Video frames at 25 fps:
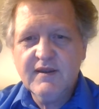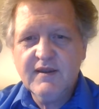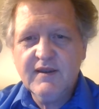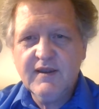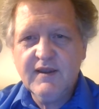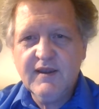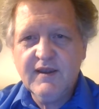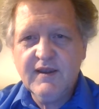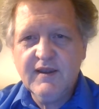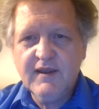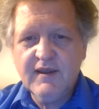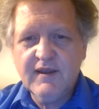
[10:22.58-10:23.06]

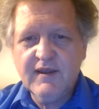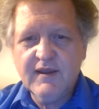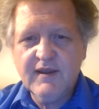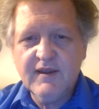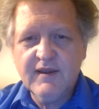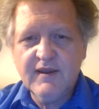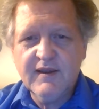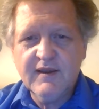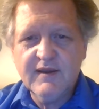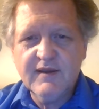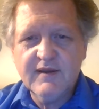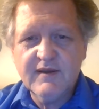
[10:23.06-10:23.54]

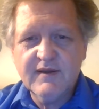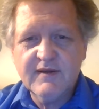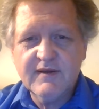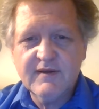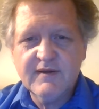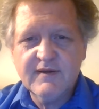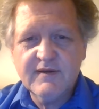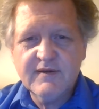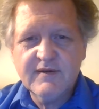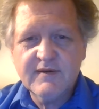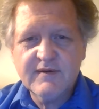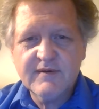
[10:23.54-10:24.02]

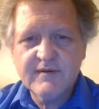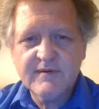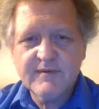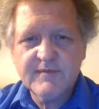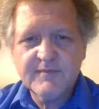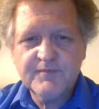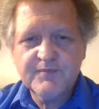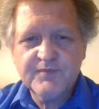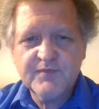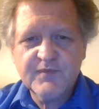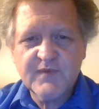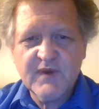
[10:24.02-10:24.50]
and
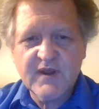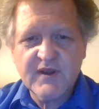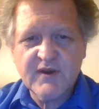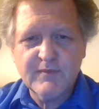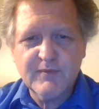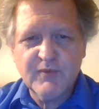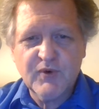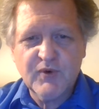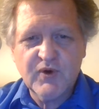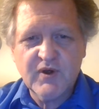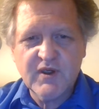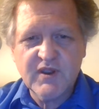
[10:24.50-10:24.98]

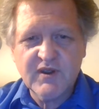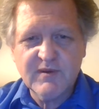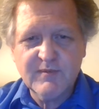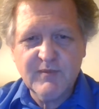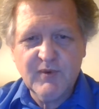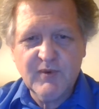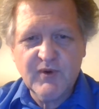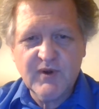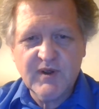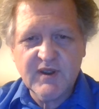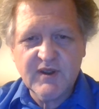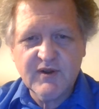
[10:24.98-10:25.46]
good morning, good
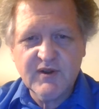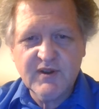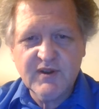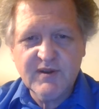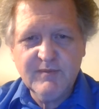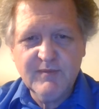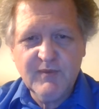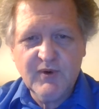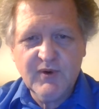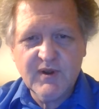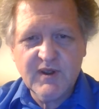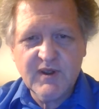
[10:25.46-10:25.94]
morning, good
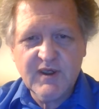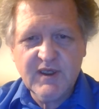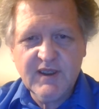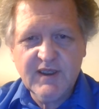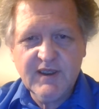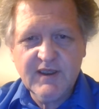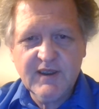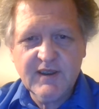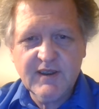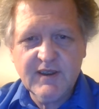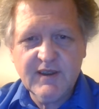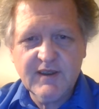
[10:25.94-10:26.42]

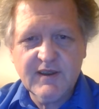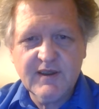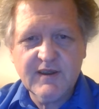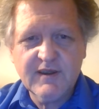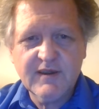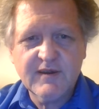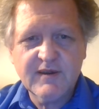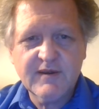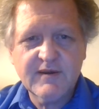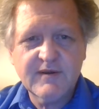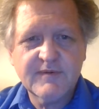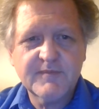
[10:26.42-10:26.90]

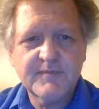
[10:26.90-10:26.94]
morning.